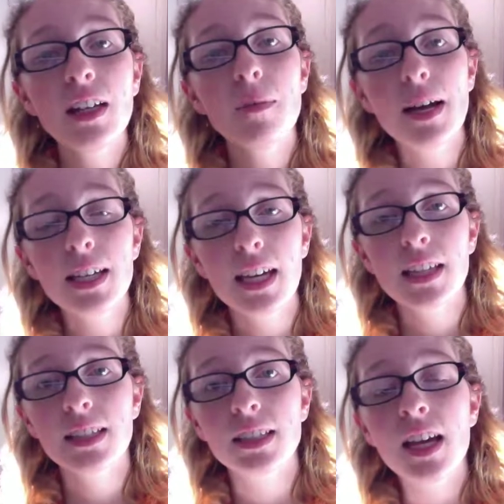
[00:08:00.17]
in my
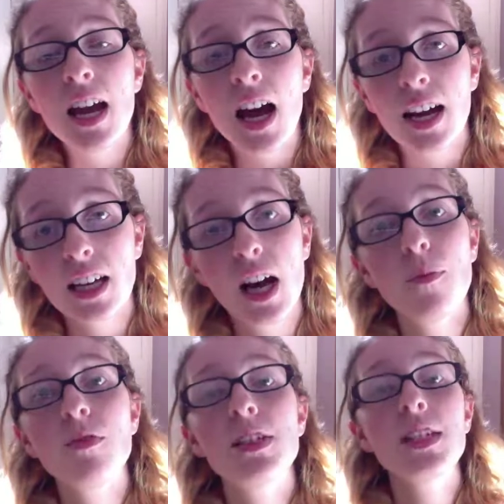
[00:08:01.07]
case, I
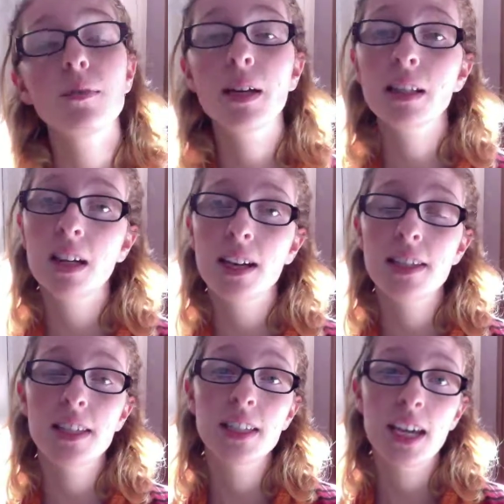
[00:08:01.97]
come visit my
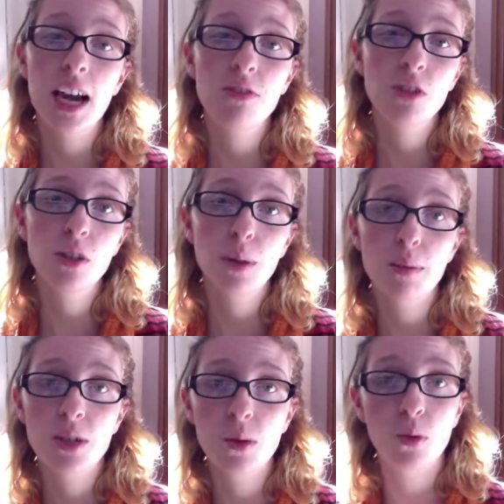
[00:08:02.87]
clients the day after their
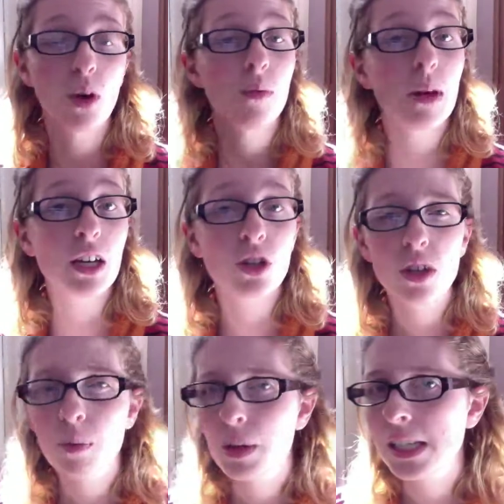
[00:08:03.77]
babies are born, make sure
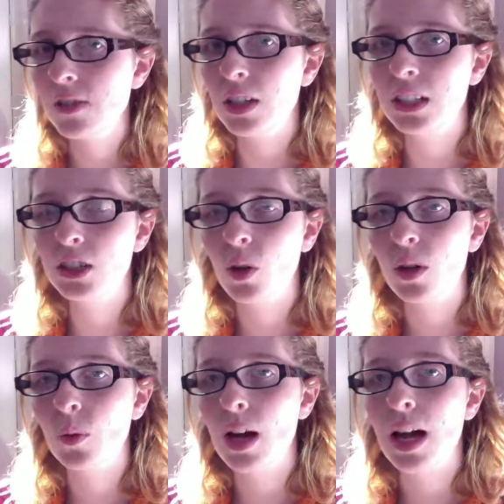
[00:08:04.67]
that breastfeeding's
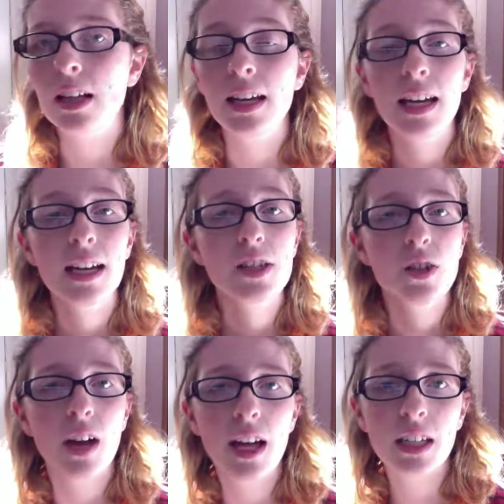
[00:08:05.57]
going well,
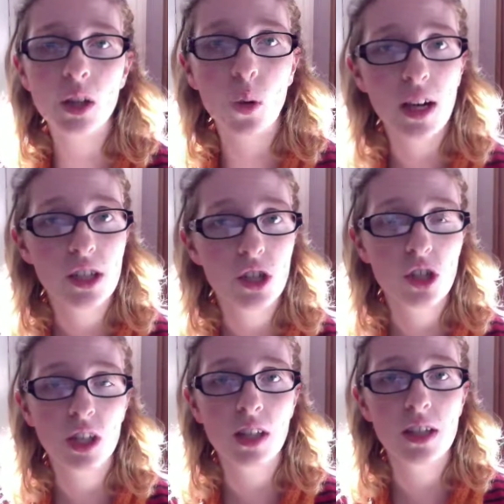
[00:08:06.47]
answer any
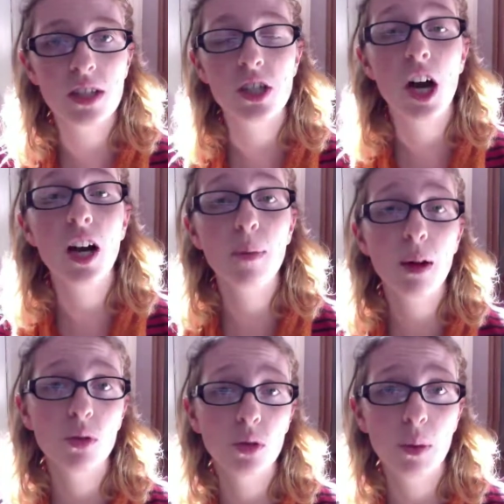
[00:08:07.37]
questions, talk
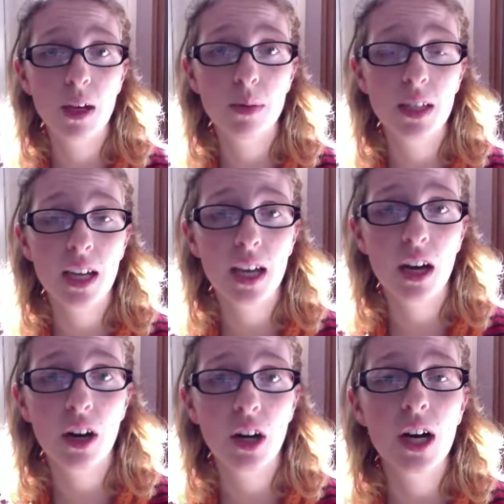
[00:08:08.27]
about new baby
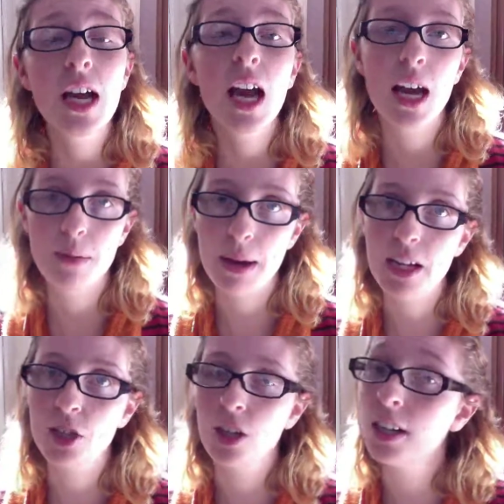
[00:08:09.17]
care, and
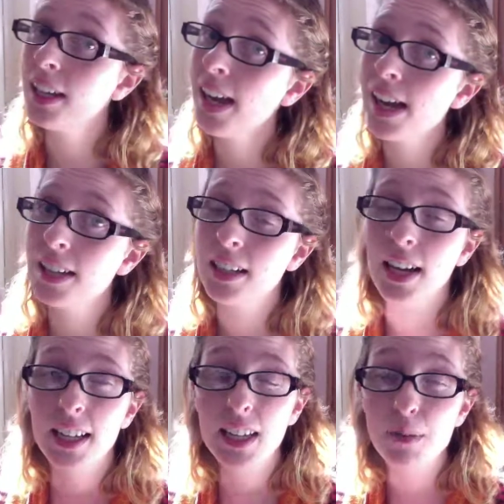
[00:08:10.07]
make sure, again, and
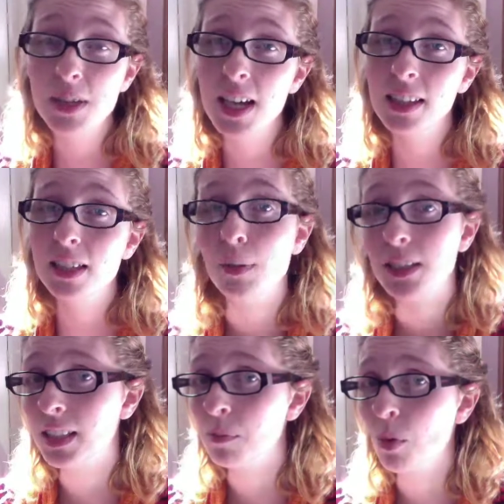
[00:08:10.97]
I keep saying this, but
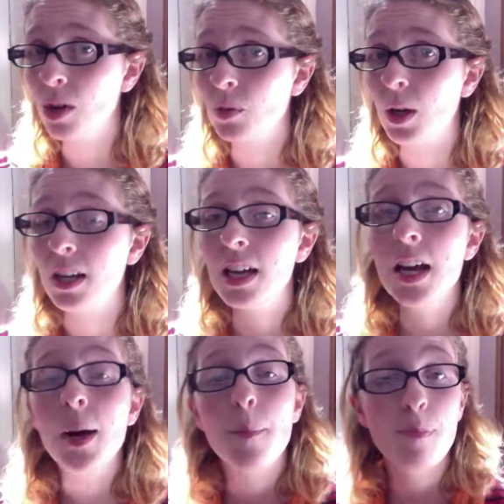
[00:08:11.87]
it's an important one,
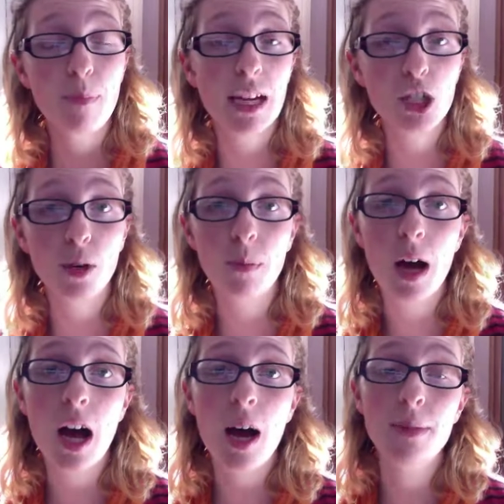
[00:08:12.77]
make sure
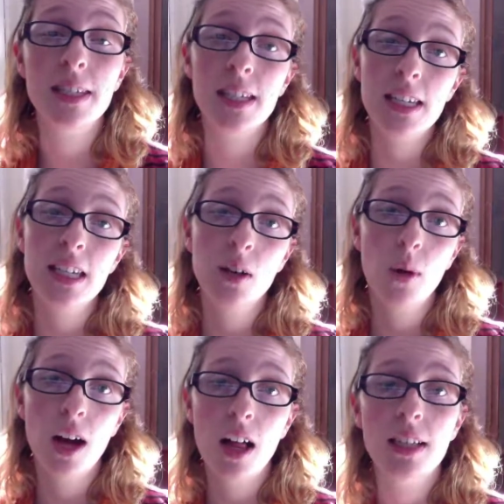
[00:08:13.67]
mom is eating
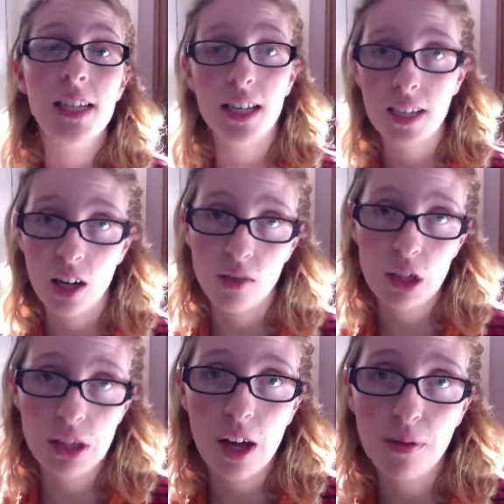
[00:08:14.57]
well and taking care of
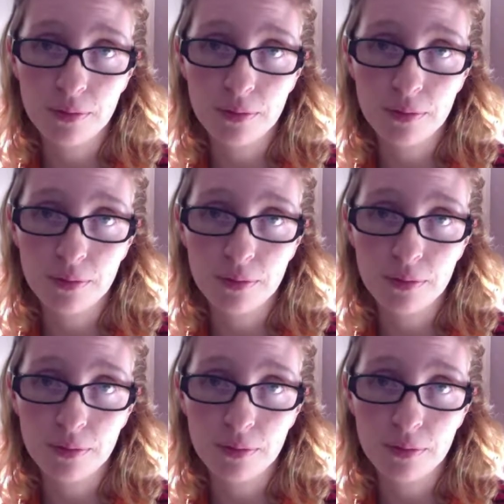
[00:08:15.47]
herself.